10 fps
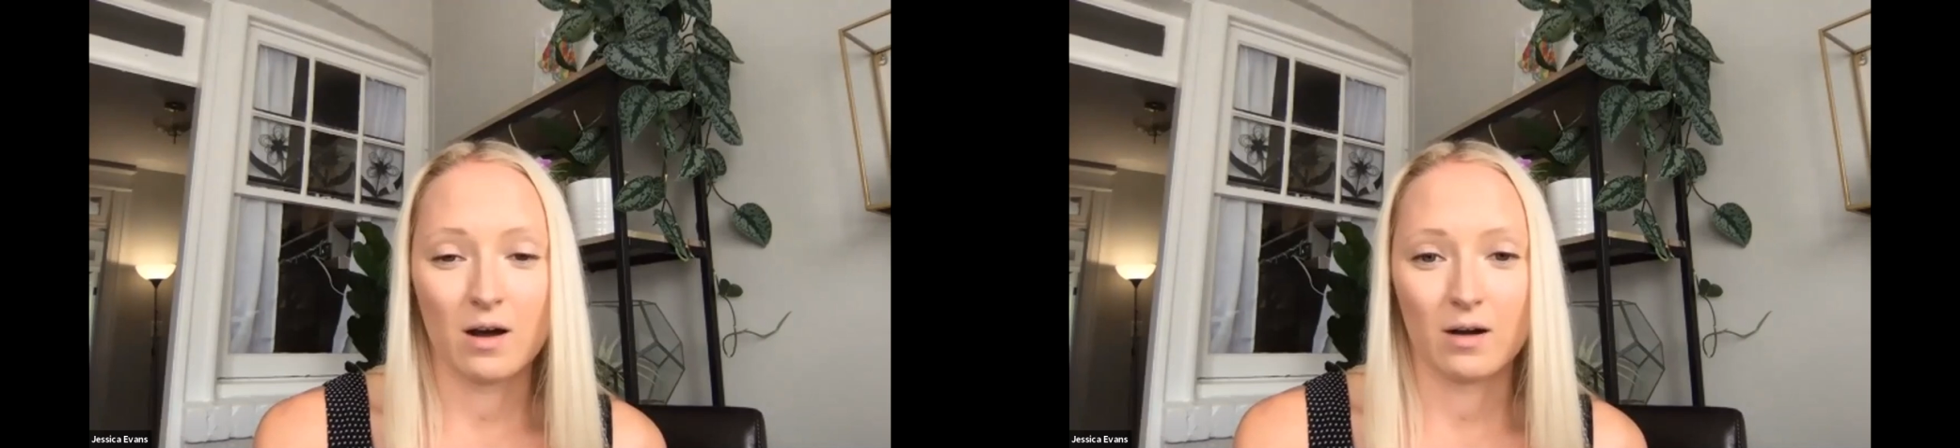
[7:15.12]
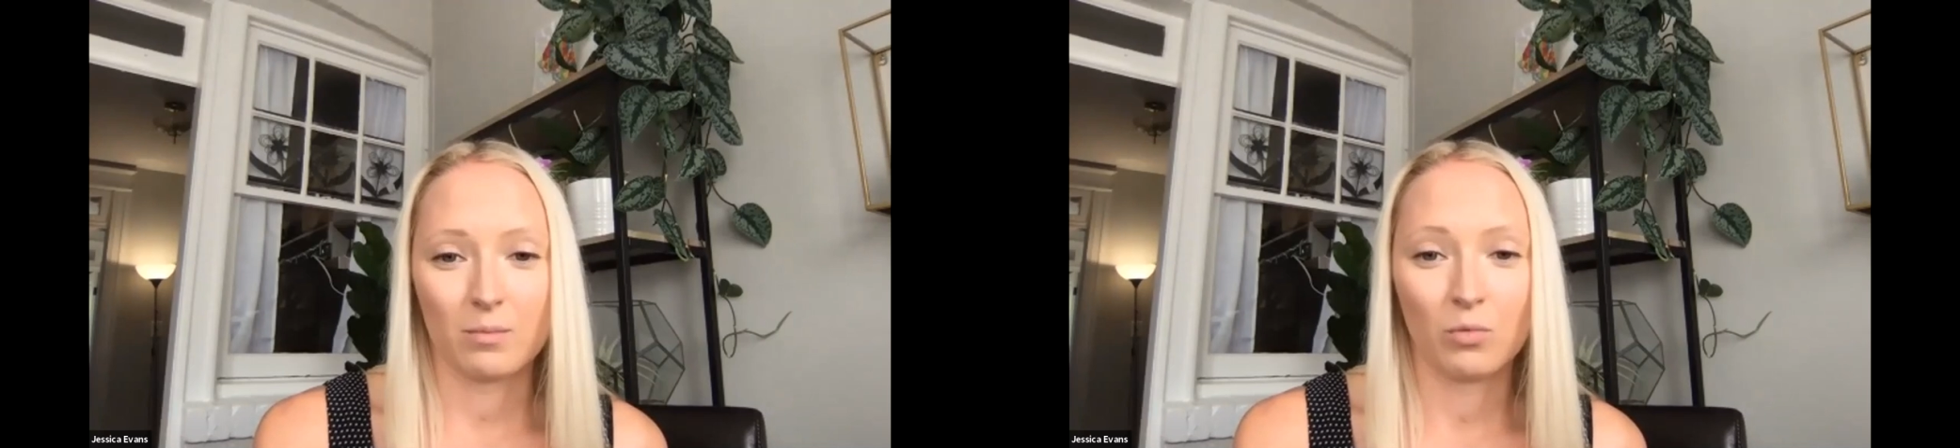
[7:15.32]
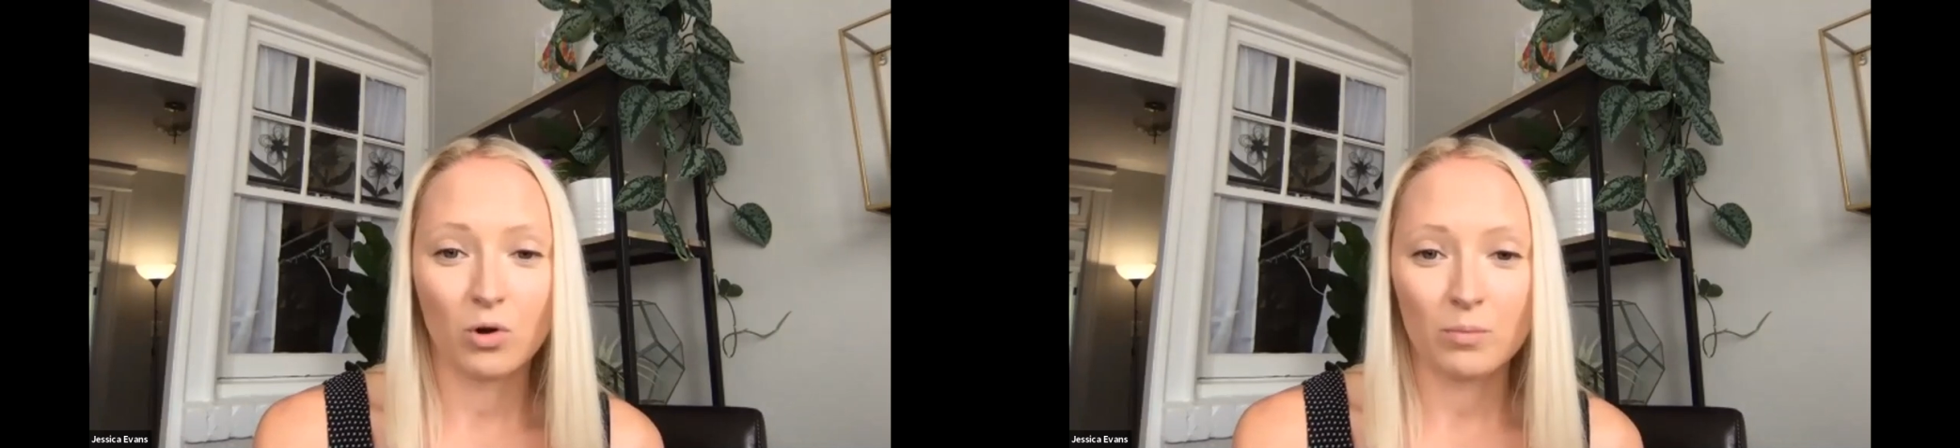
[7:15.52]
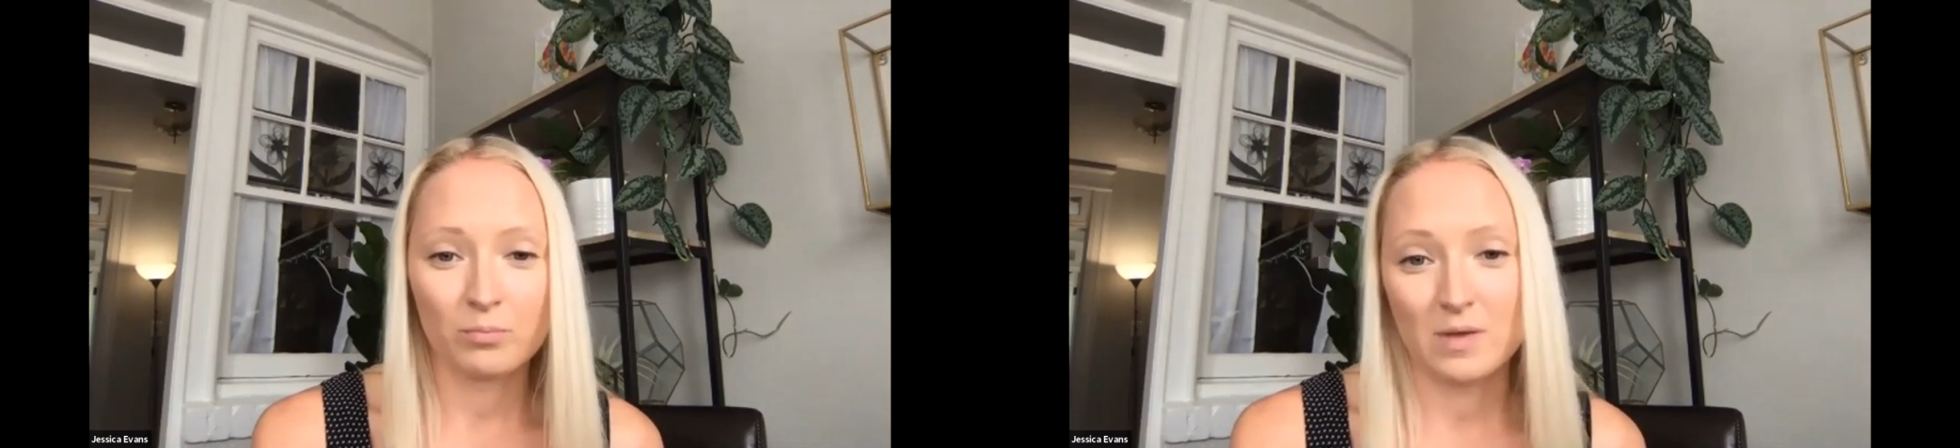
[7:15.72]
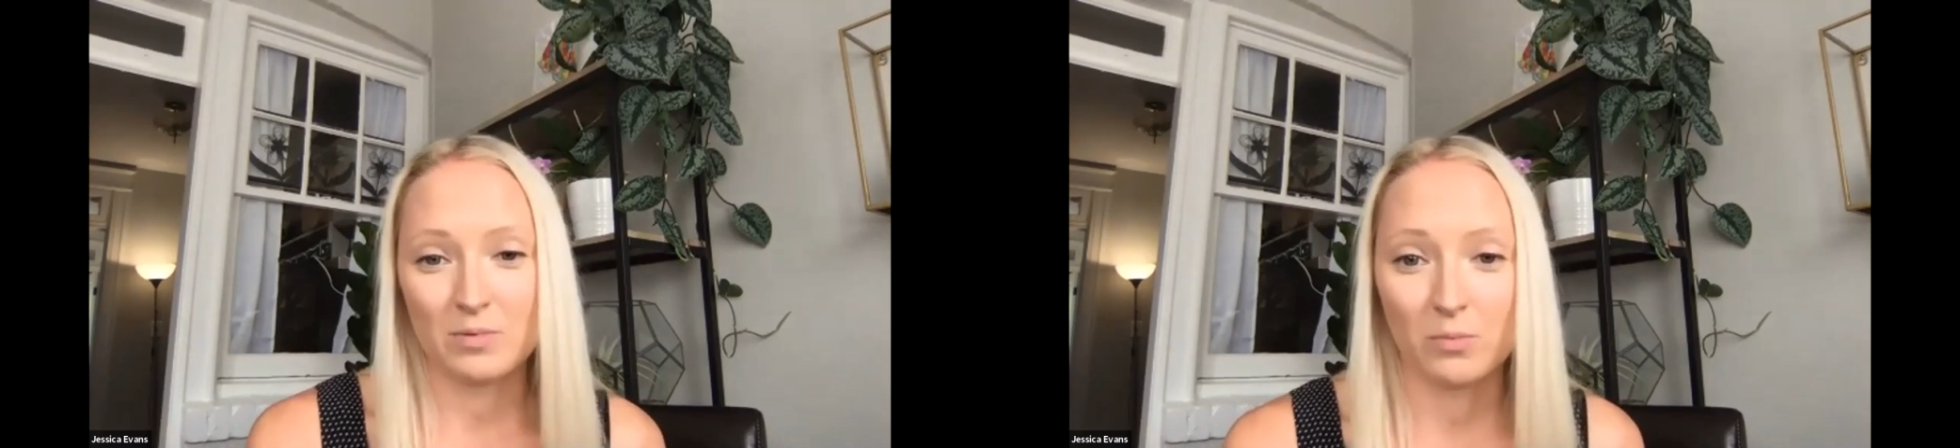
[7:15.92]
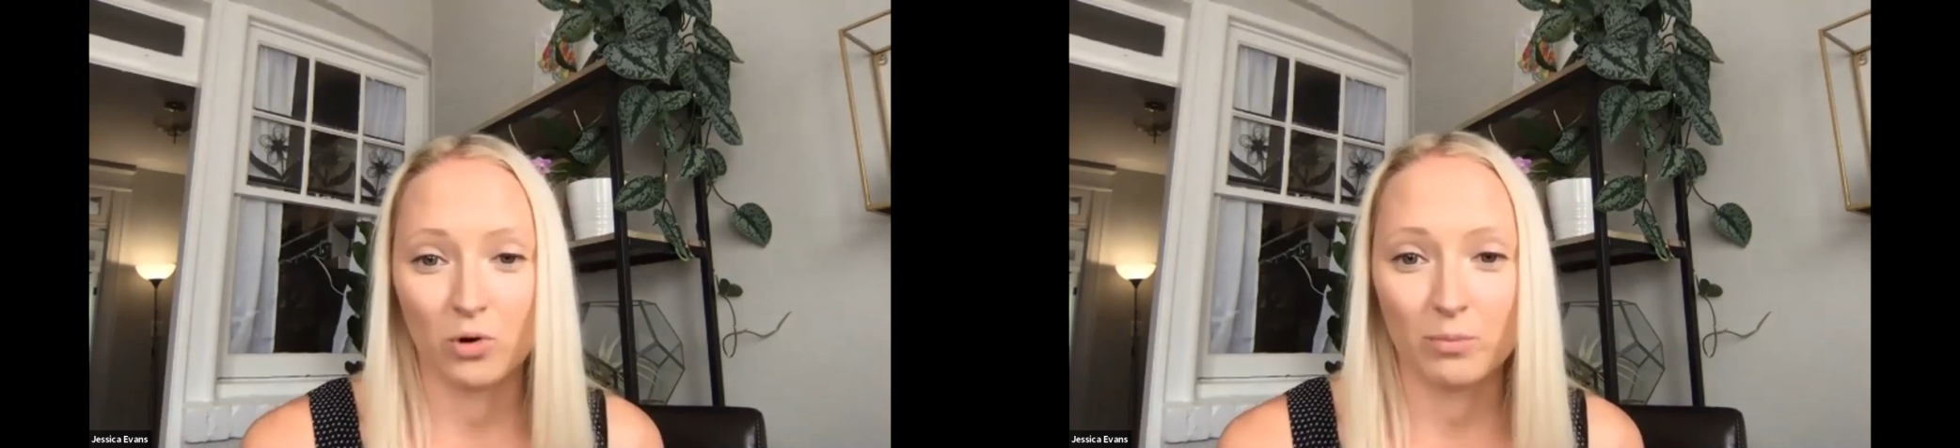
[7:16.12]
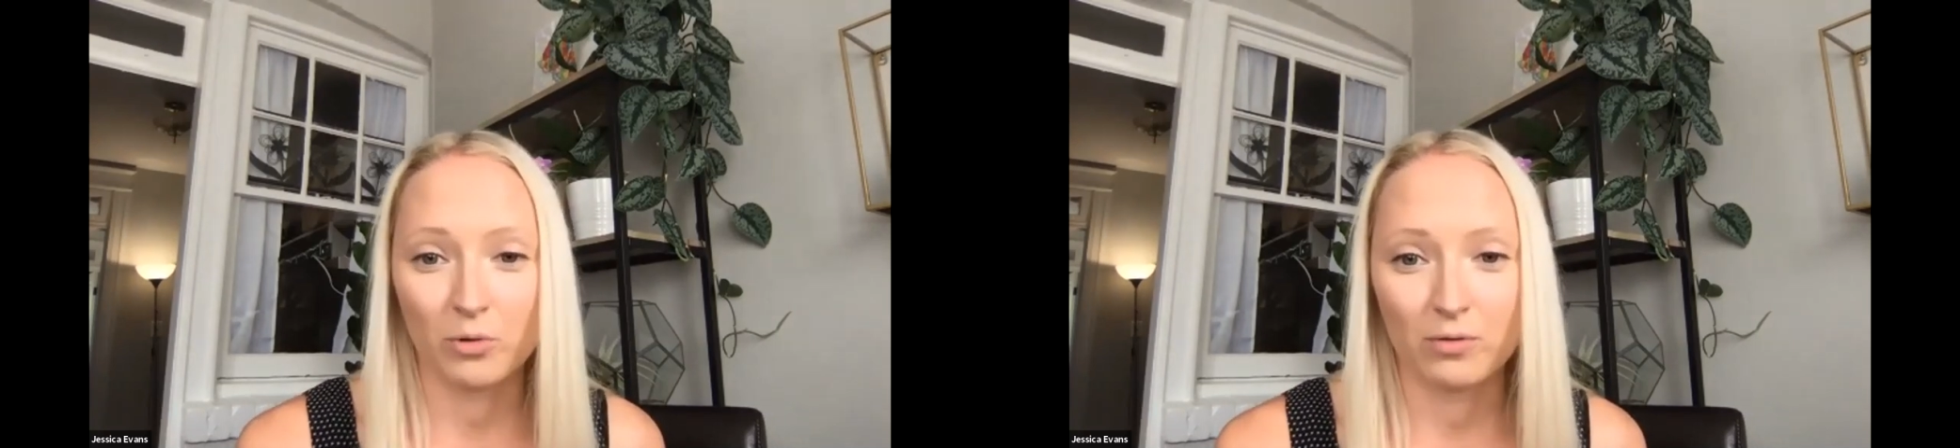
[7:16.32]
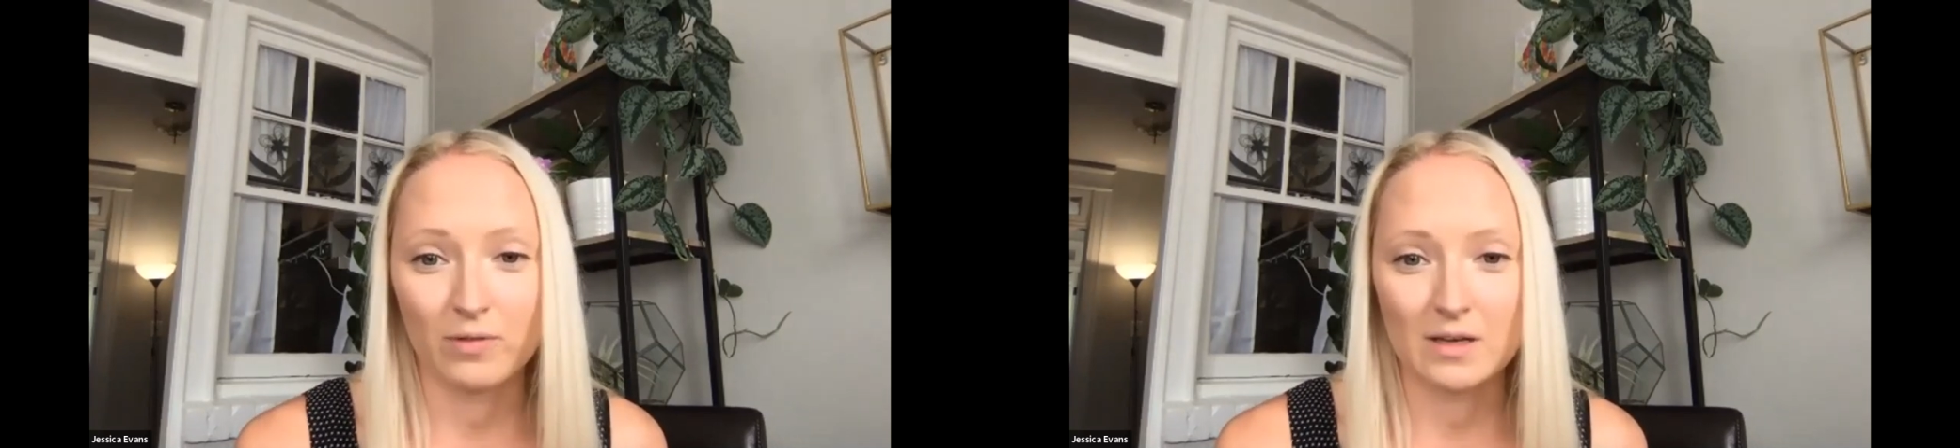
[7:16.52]
are maybe
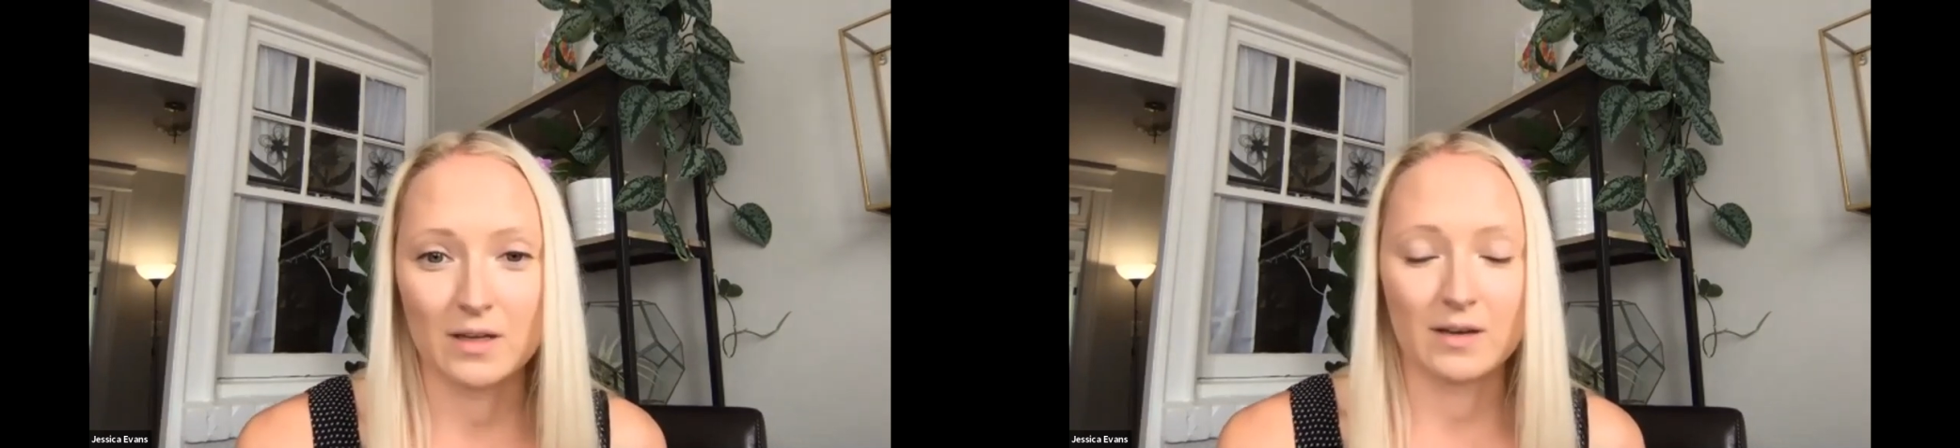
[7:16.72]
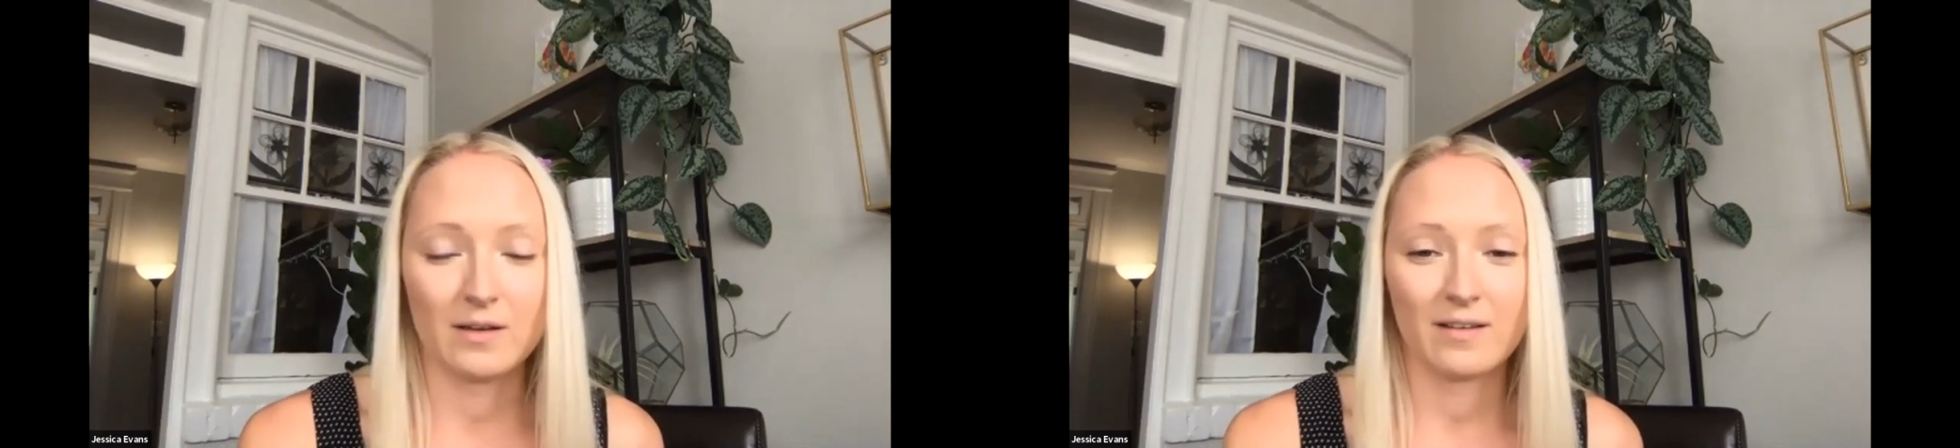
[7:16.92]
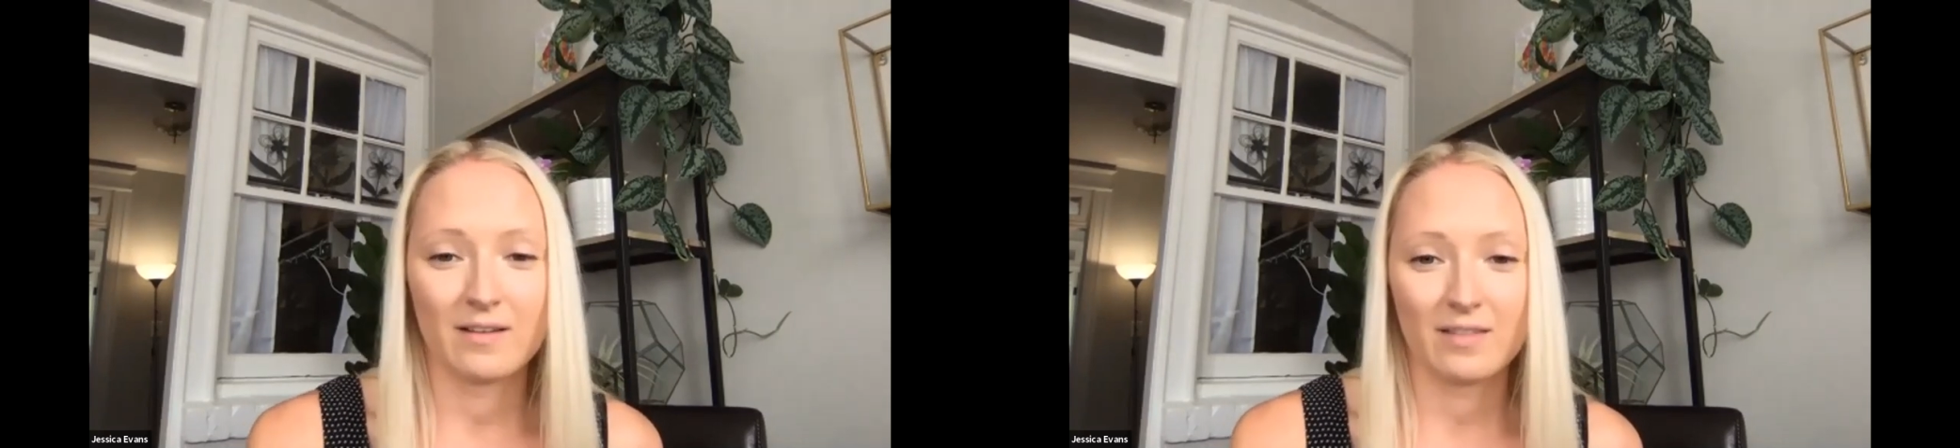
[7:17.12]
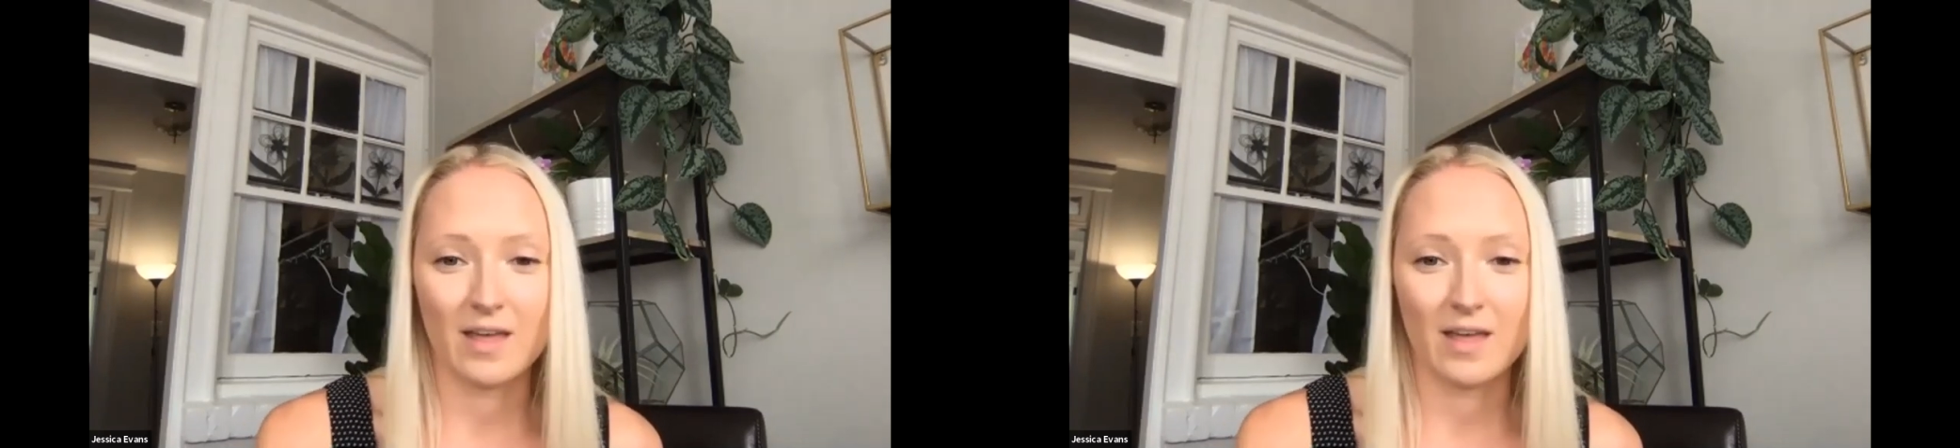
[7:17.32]
more motivated